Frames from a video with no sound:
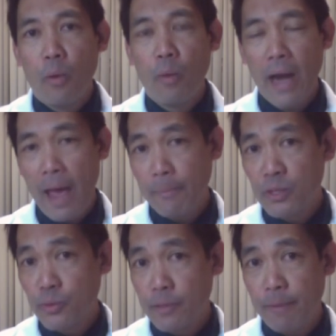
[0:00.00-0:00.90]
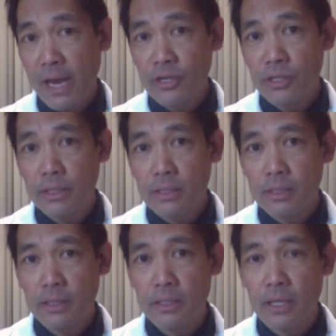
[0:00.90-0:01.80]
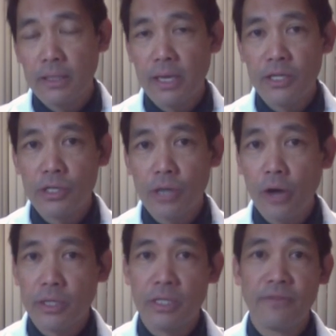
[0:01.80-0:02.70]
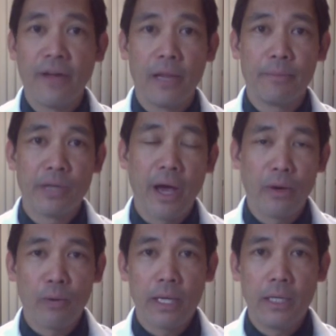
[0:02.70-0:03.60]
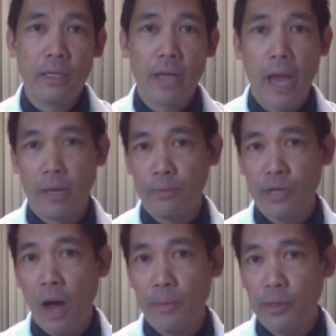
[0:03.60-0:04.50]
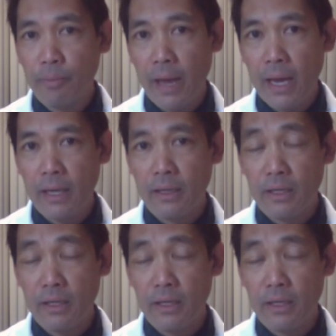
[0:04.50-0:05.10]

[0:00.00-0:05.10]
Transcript: What happens with the patients is that they start to develop diarrhea and abdominal pain.